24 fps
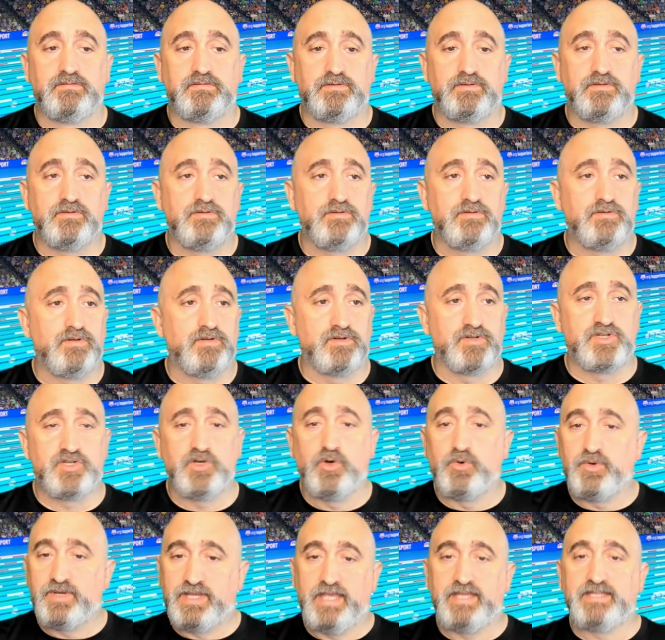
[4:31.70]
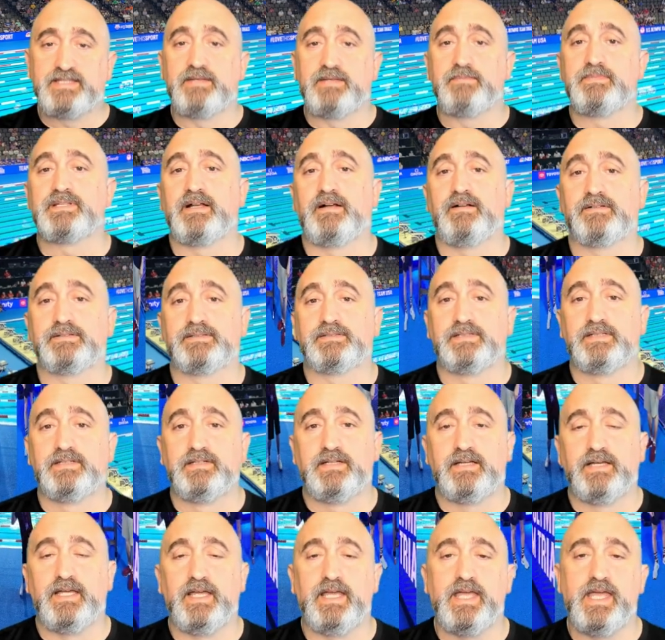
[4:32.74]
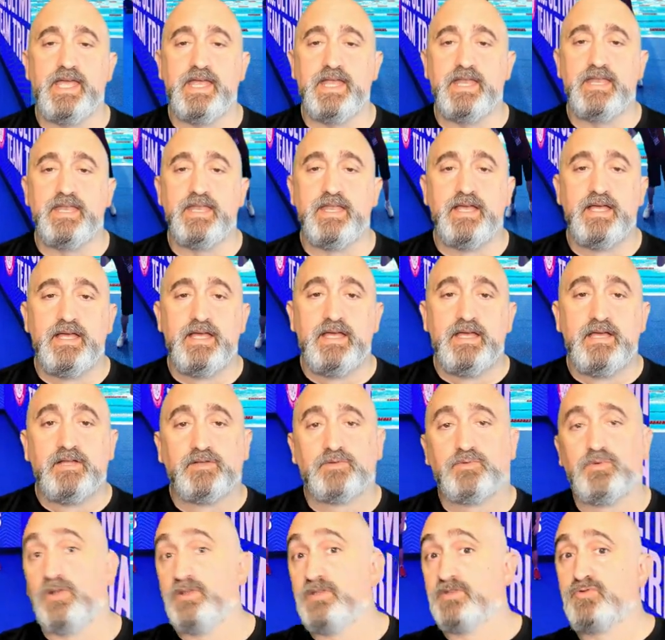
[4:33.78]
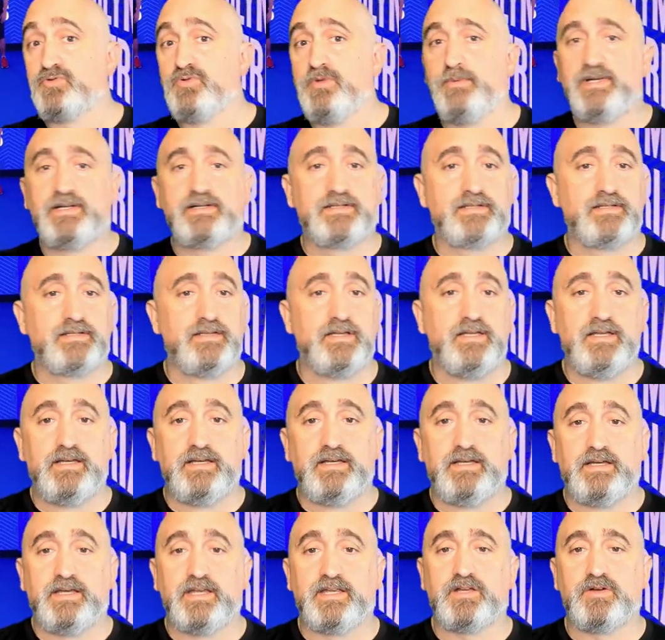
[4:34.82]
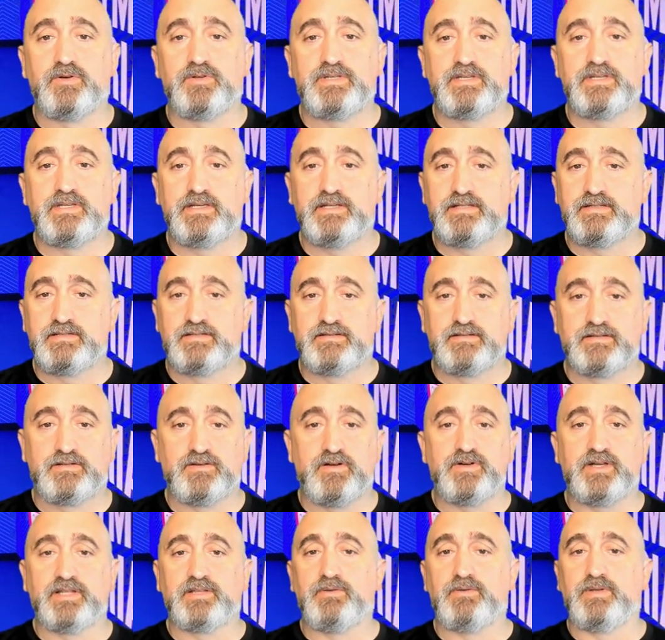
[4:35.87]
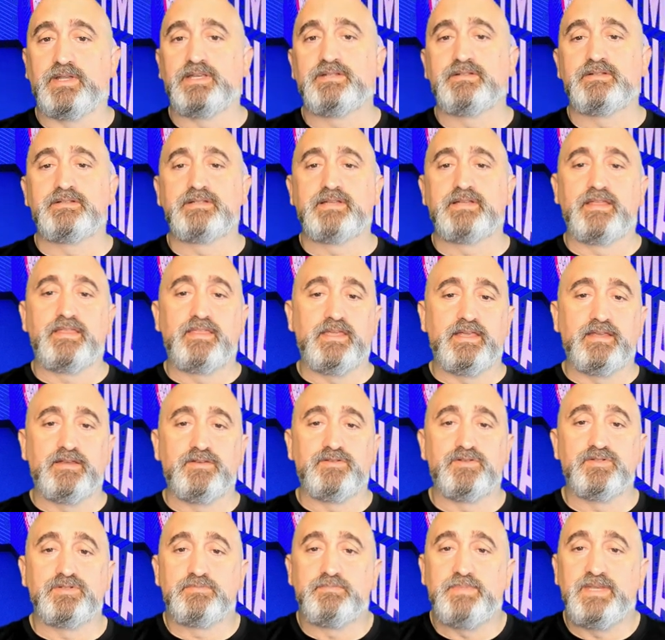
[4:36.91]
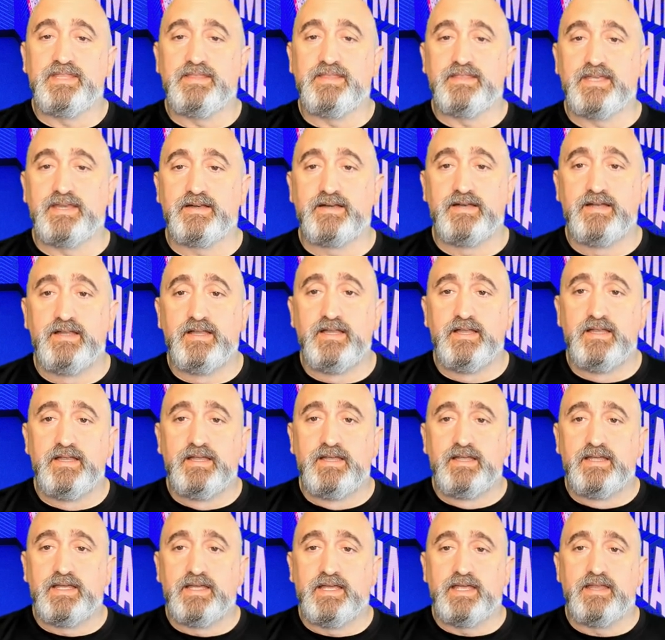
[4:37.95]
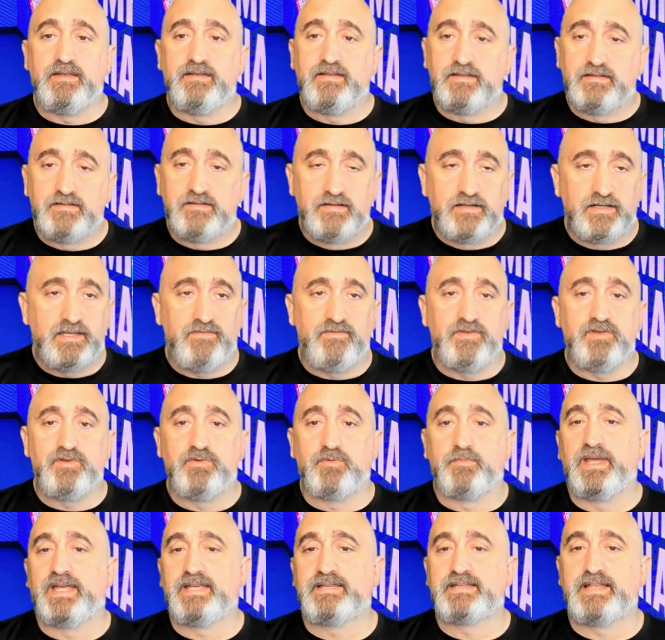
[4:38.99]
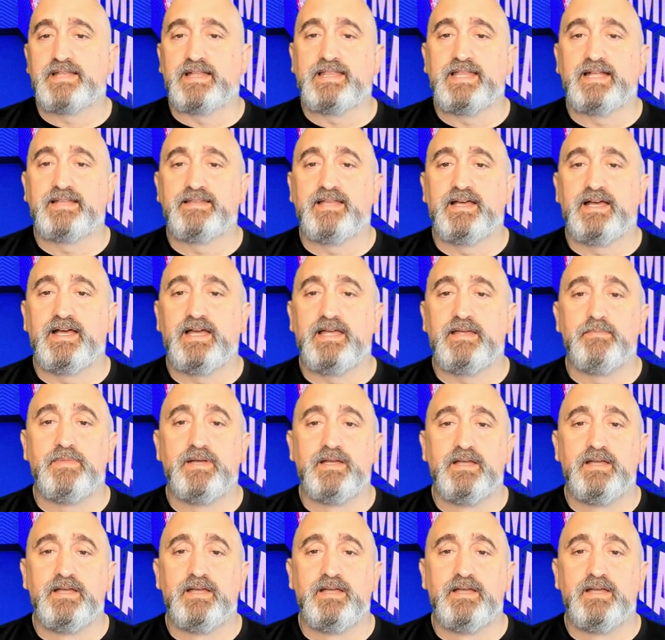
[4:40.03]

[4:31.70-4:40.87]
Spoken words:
you know, showcase themselves. And to all the swimmers and coaches, congratulations. I think just being there and giving your best at that time,